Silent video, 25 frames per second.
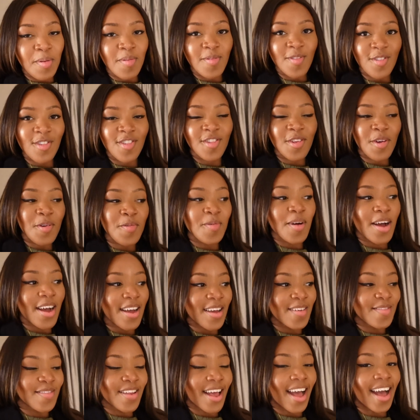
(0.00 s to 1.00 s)
Just
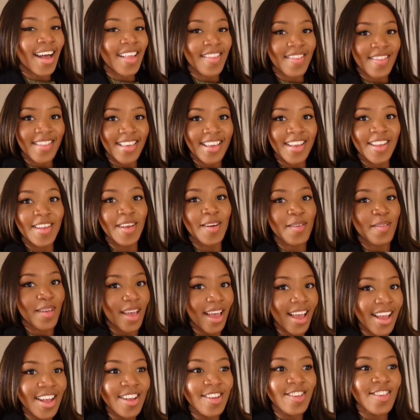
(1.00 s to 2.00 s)
arrived at the
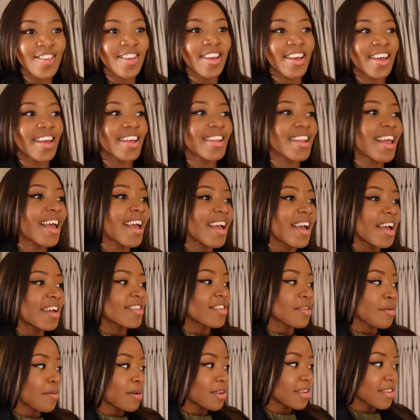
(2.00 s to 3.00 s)
location,
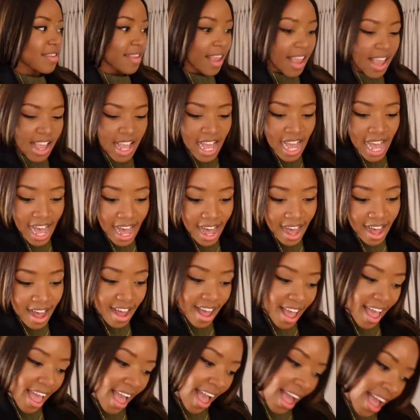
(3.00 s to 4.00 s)
so we're staying
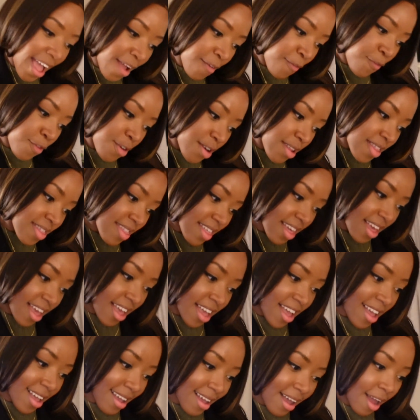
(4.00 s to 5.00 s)
at
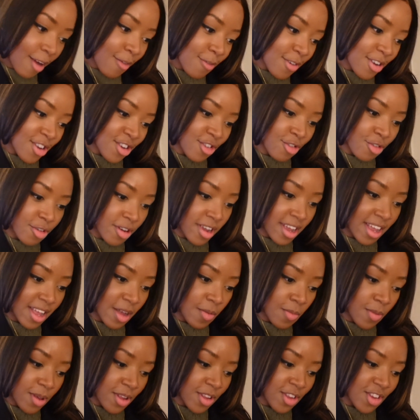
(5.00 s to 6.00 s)
Everything
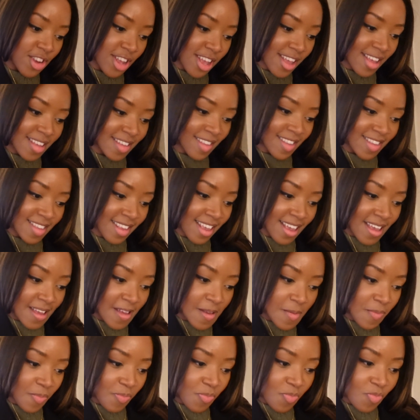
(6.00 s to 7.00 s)
Retreat, which is,
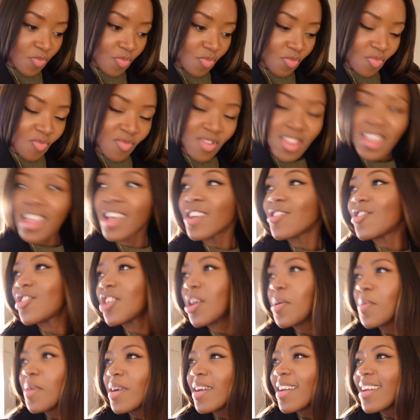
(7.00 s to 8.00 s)
do you
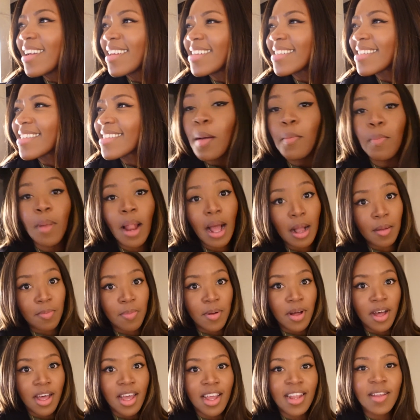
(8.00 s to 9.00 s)
know where it is?
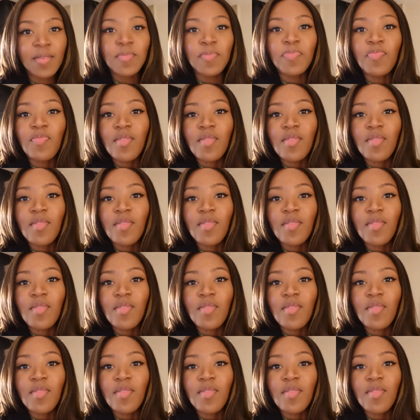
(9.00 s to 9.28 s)
Blackburn.